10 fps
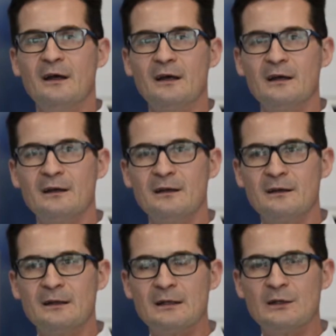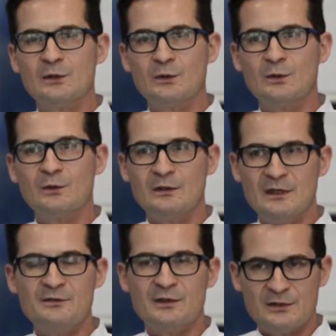to
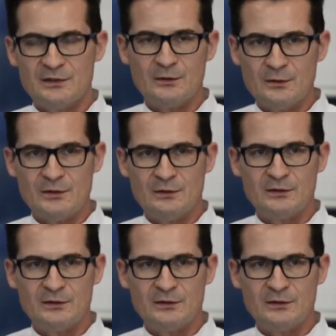deliver the solution.